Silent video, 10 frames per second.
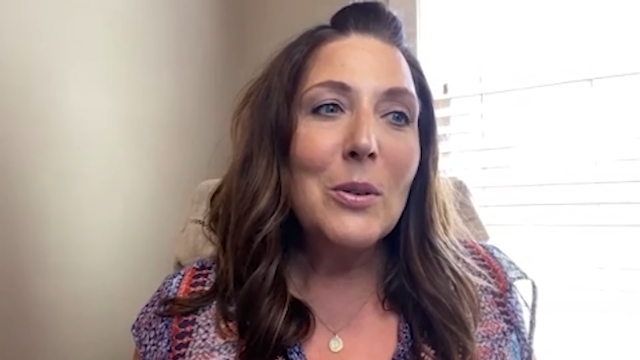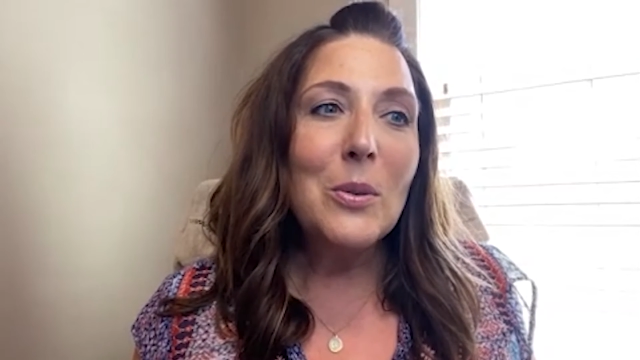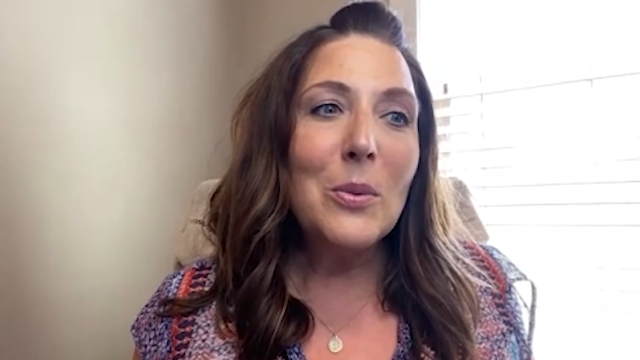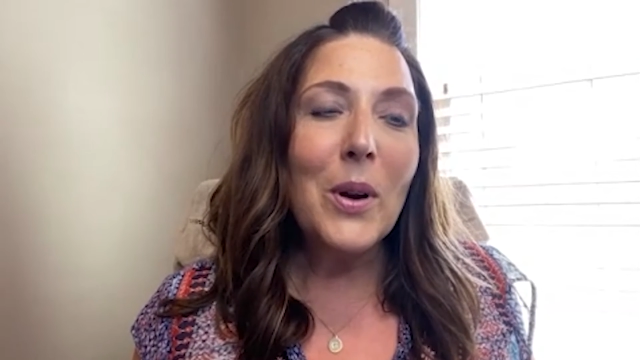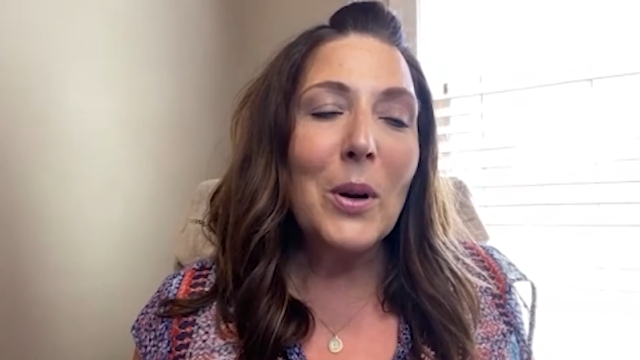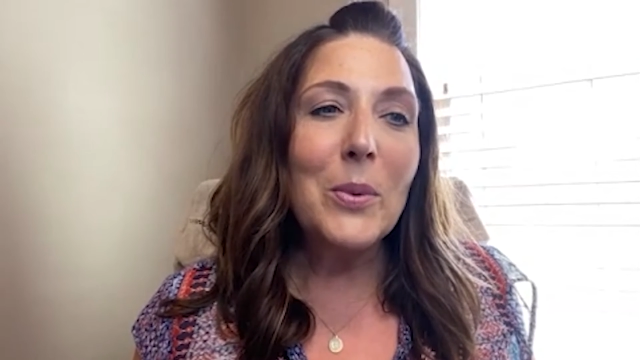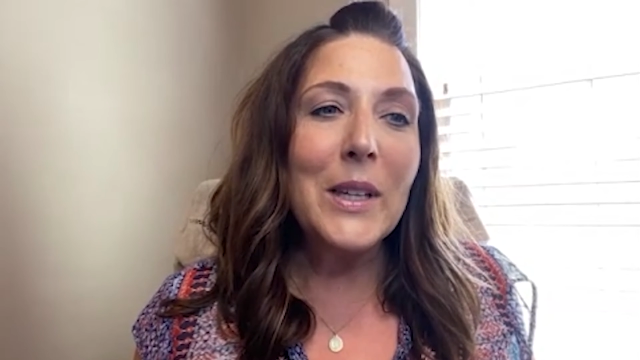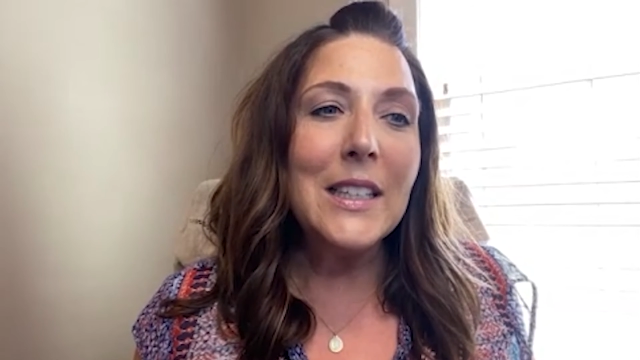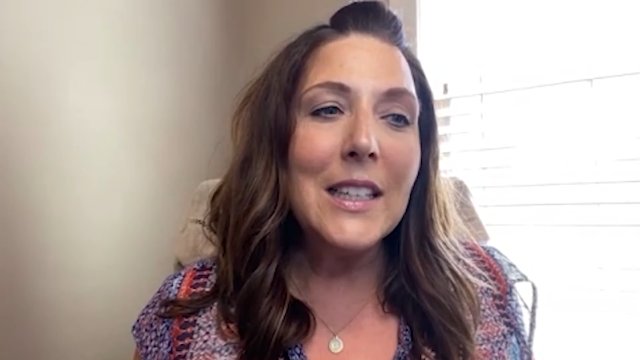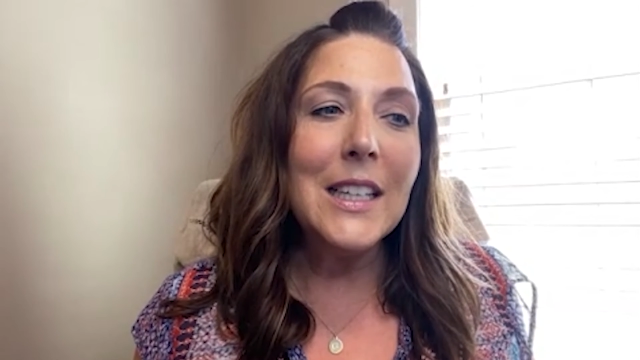where
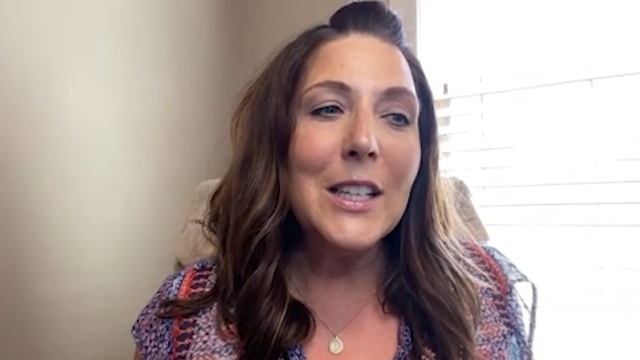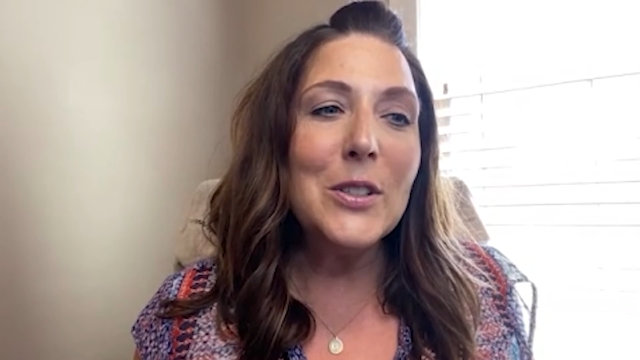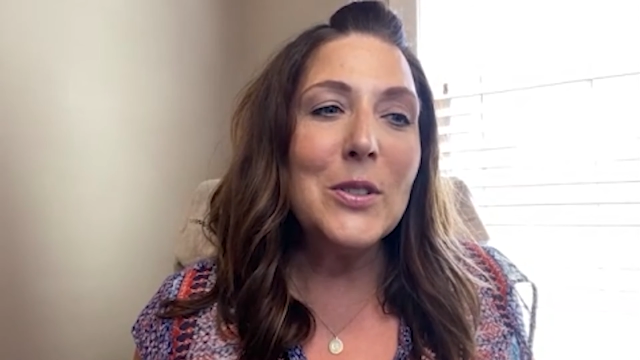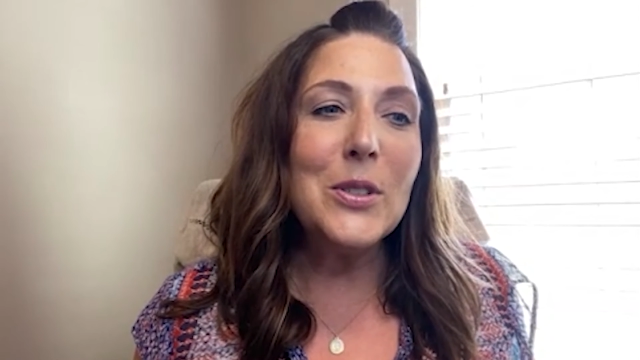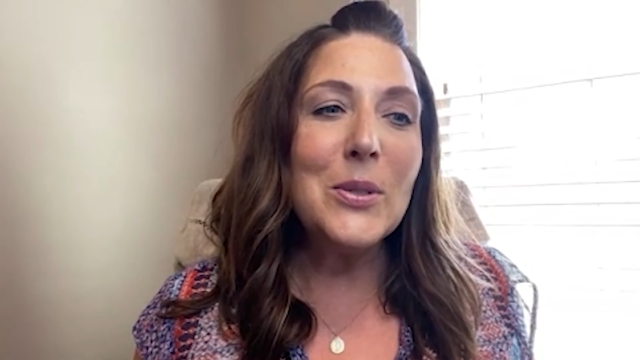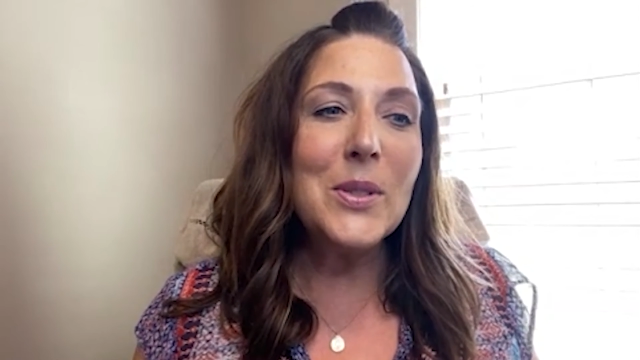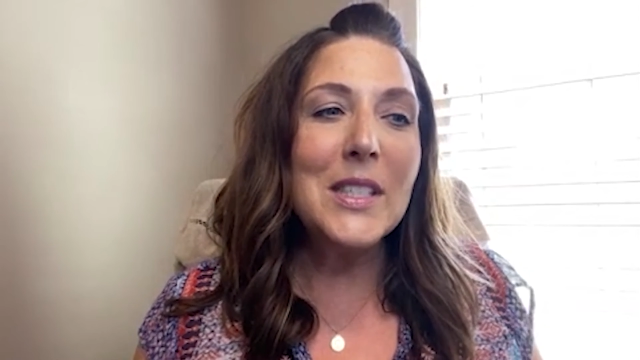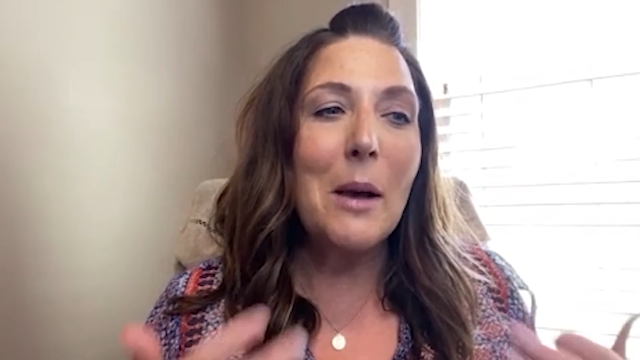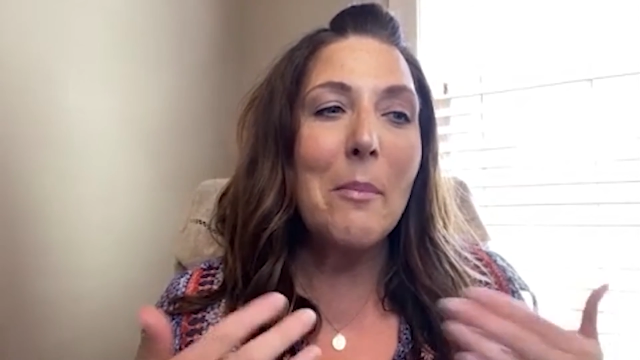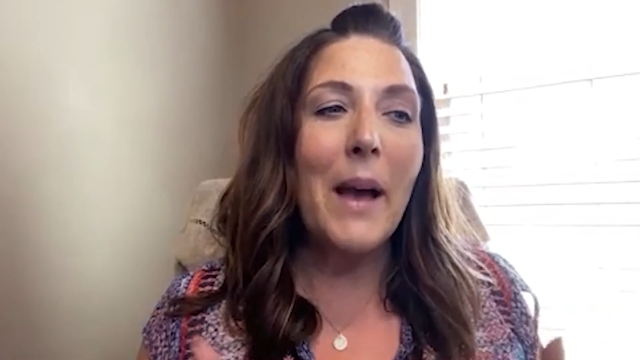we need to
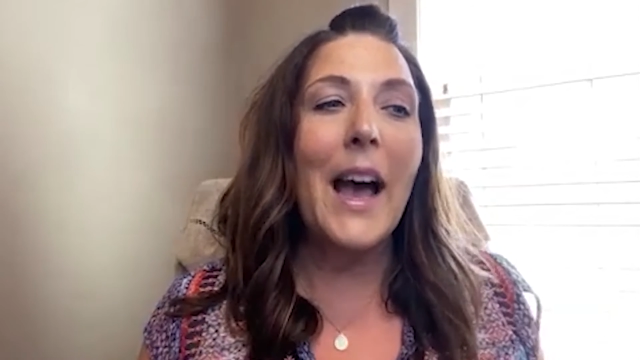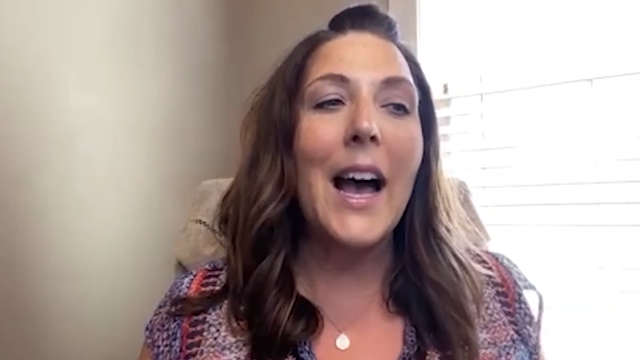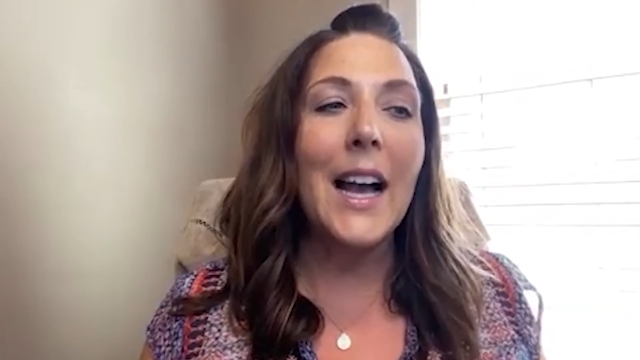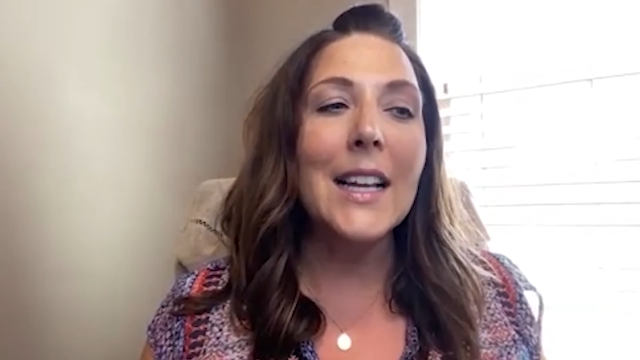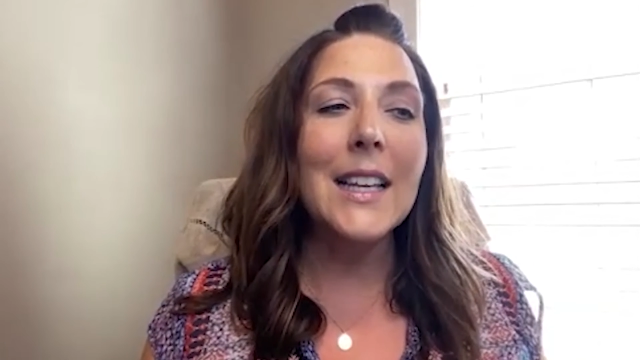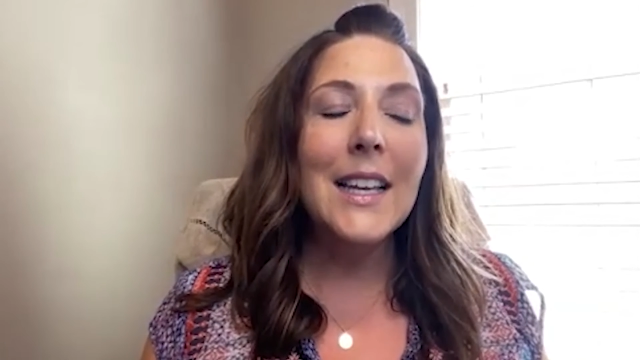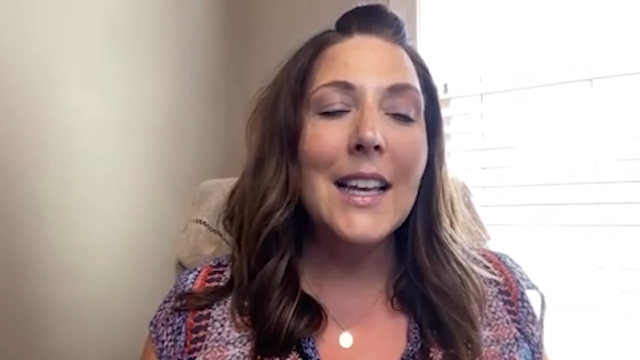step back